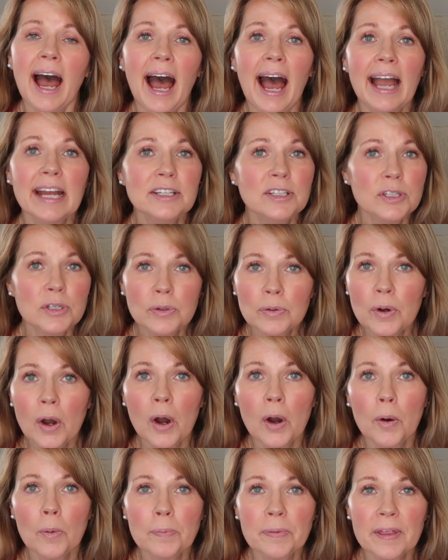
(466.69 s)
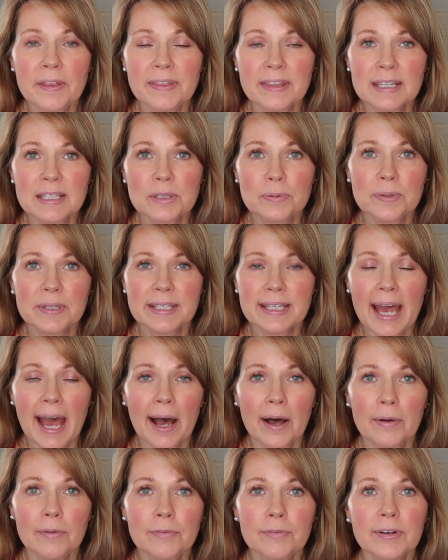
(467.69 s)
I do hope that this was
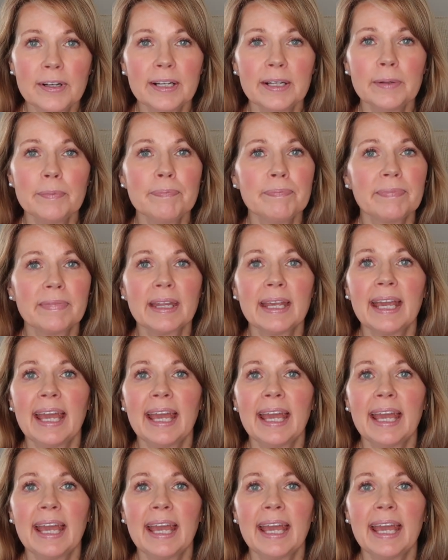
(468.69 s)
helpful.